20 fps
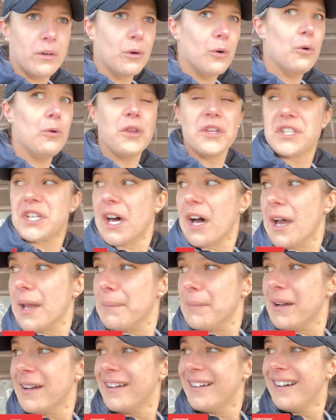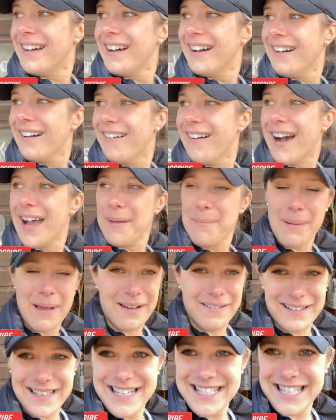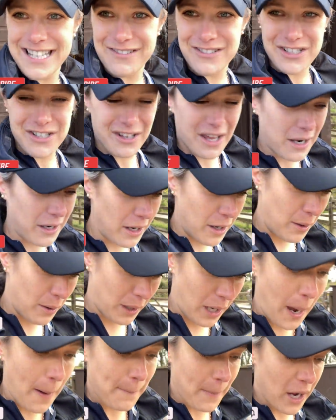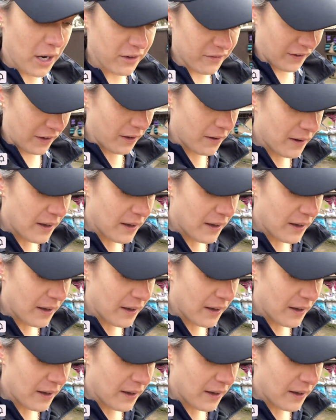all the time, oh hi ponies, they've just kind of come over,